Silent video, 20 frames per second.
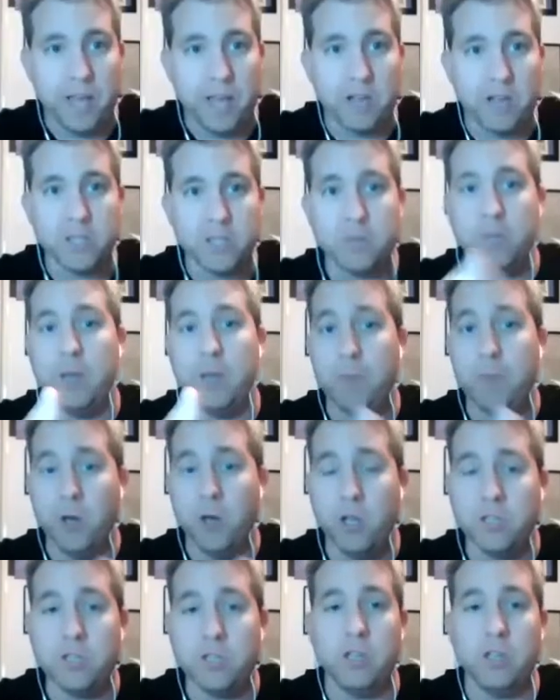House. Me
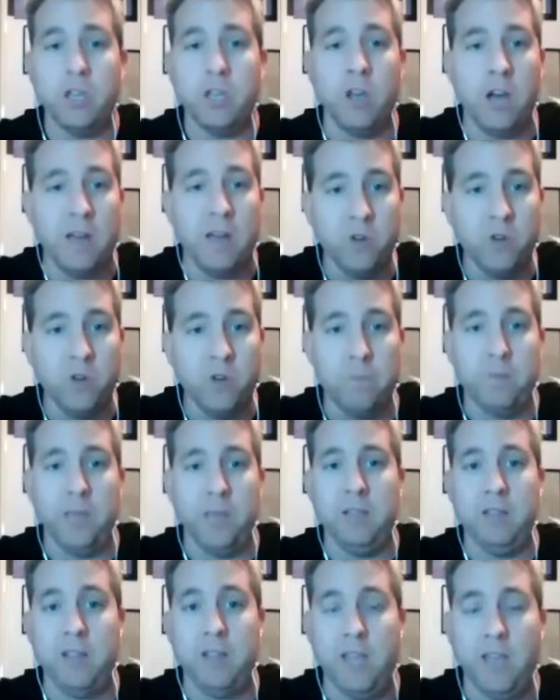personally, I have not
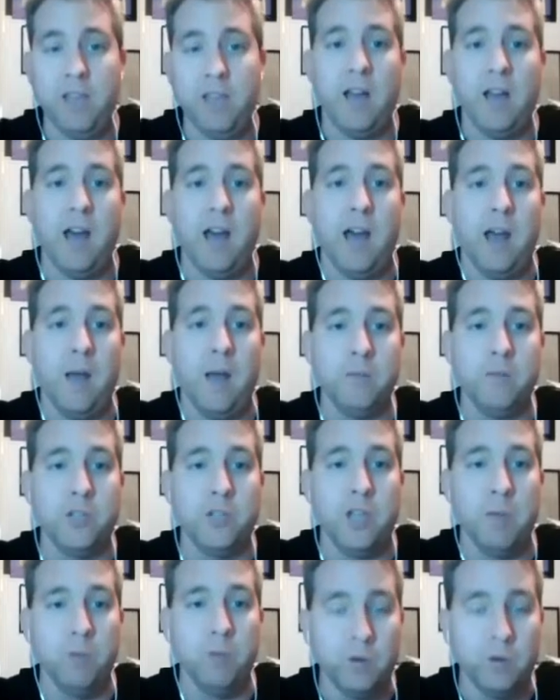been there, um,
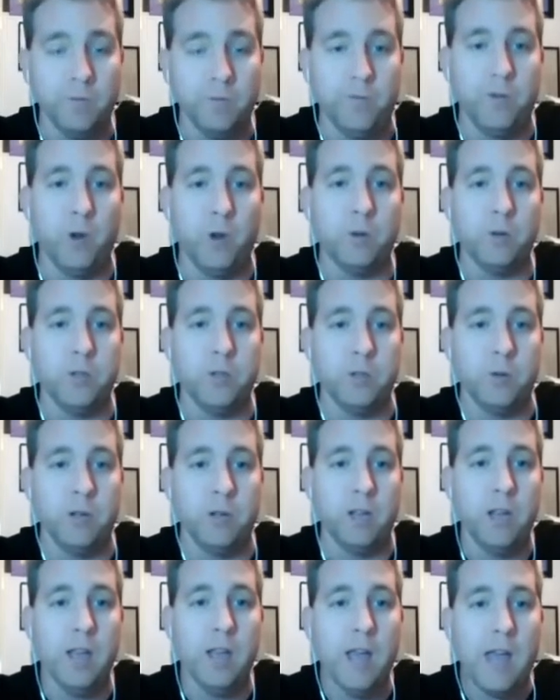so I'm looking forward to
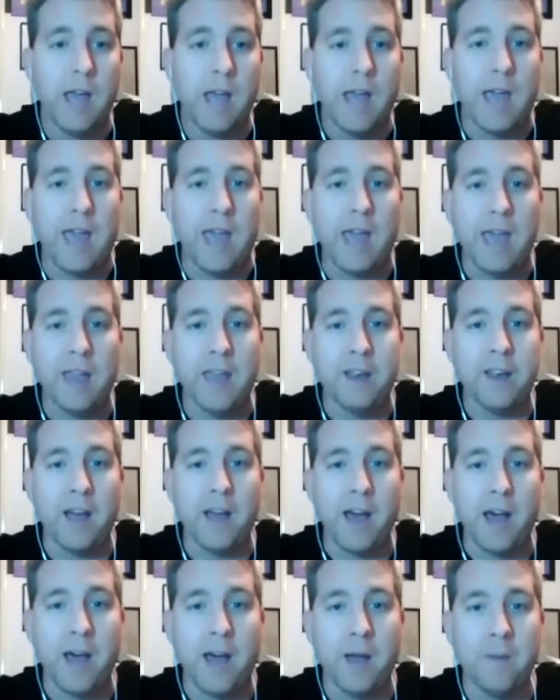it. And
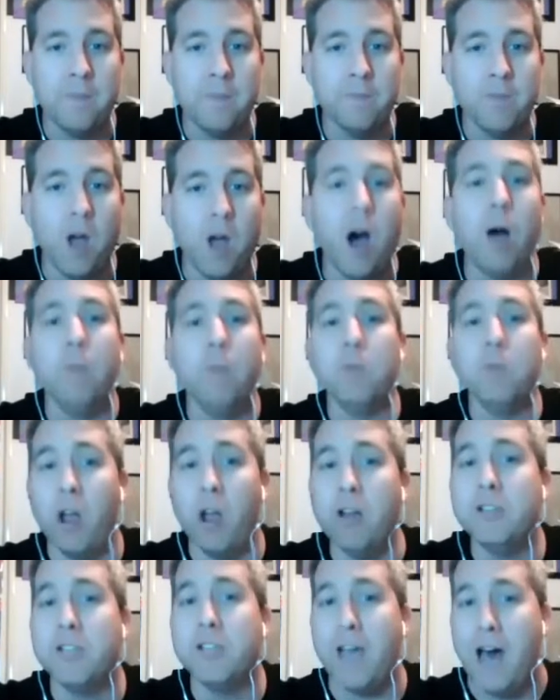um, I'm
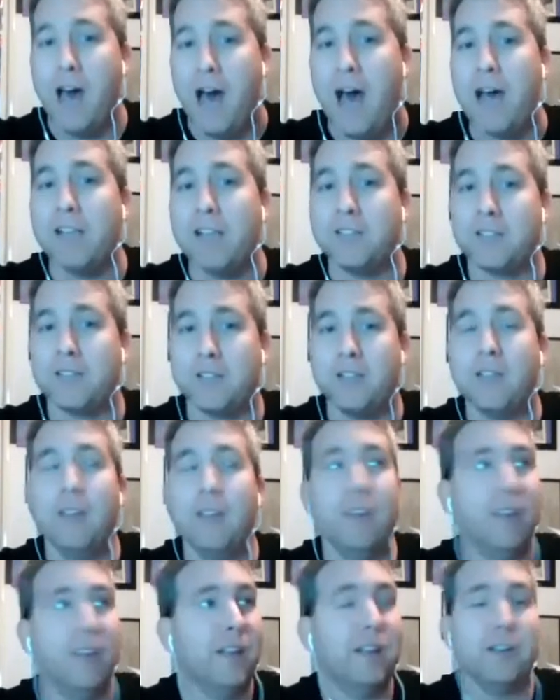going to ask
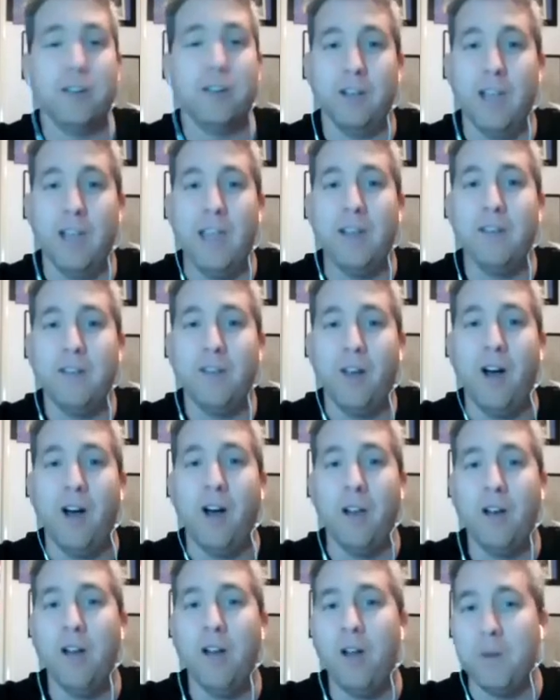Glenn
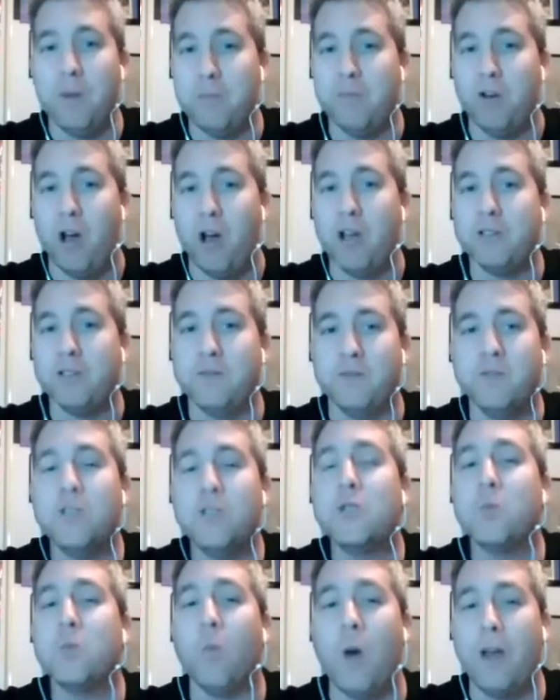on, on a price of
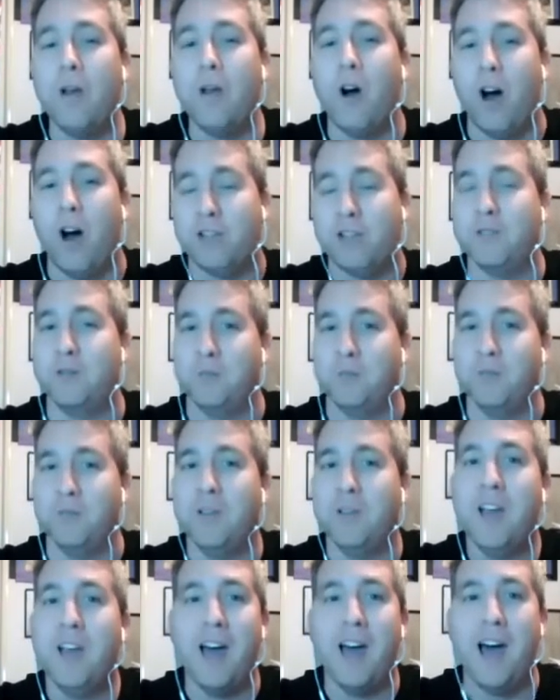just one item
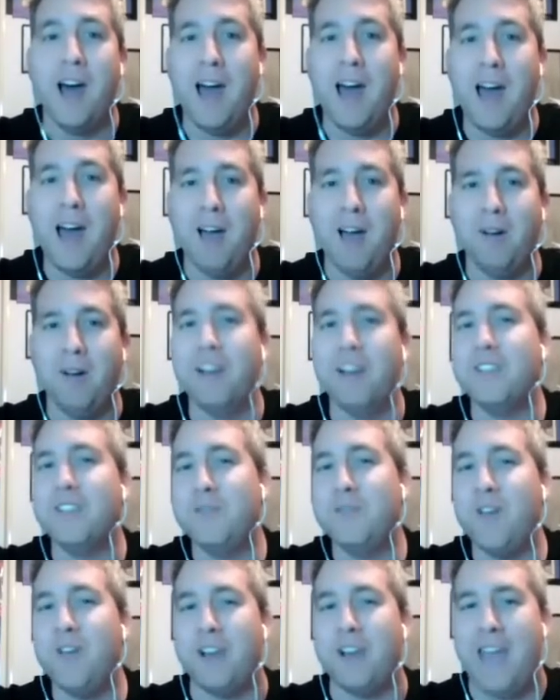uh, I'm gonna
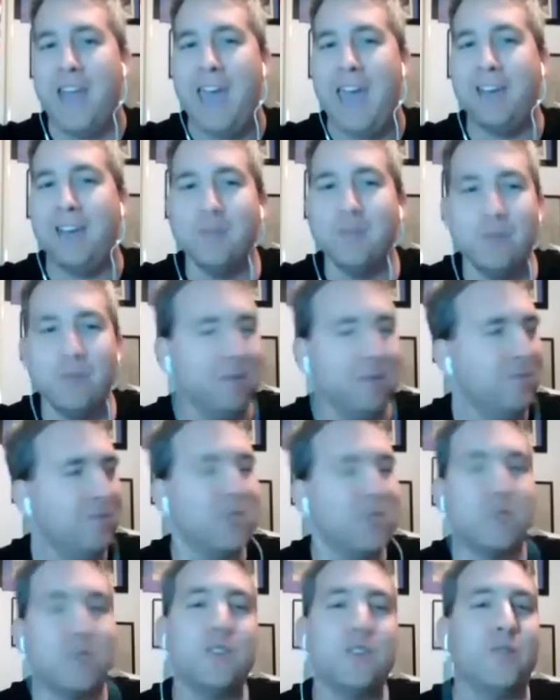see if I can haggle with him
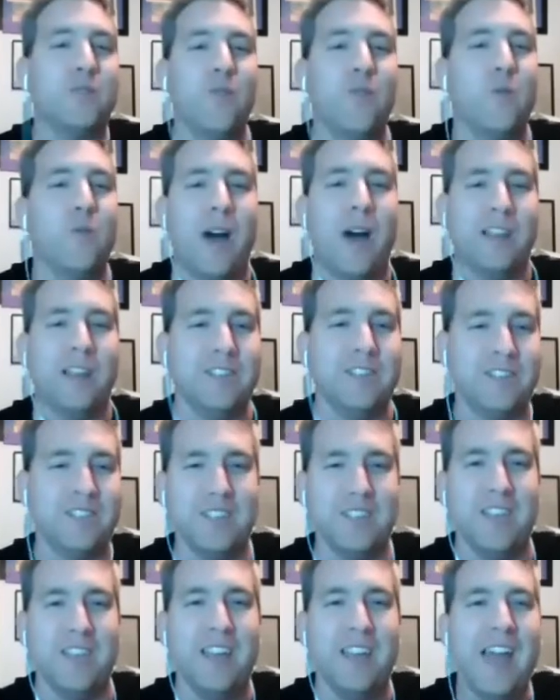just just for one, just
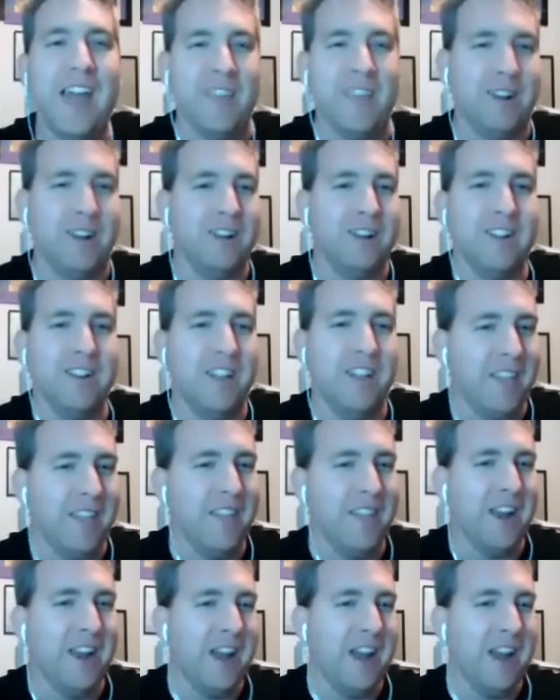to, and then and
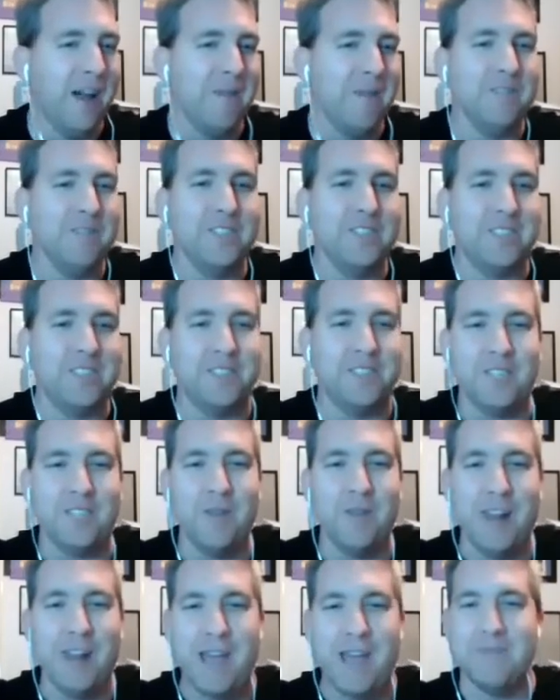then um, just to see
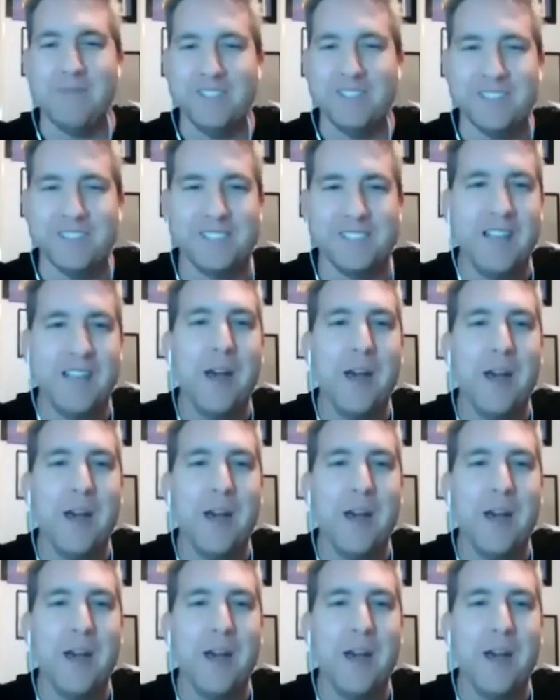what happens.